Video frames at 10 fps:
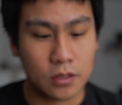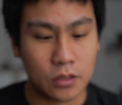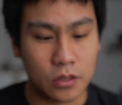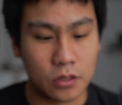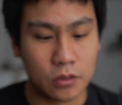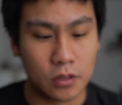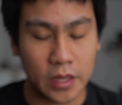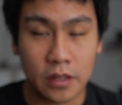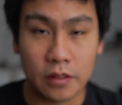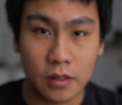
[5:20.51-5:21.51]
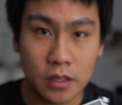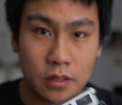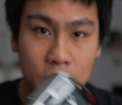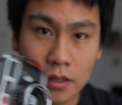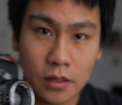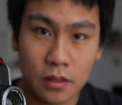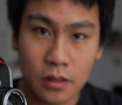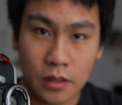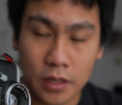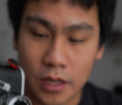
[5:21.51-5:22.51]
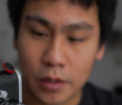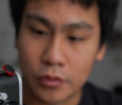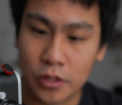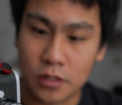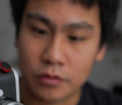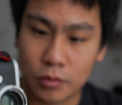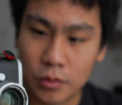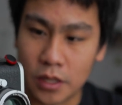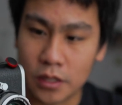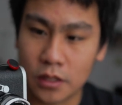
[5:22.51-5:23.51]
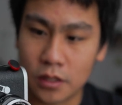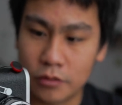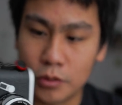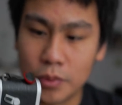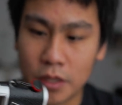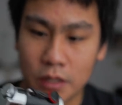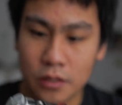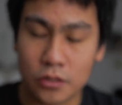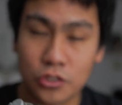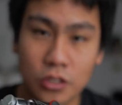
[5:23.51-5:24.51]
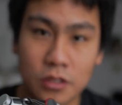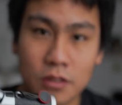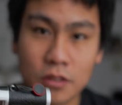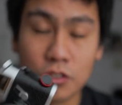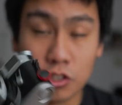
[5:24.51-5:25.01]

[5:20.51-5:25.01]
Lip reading: So getting these cameras from Leica repaired is just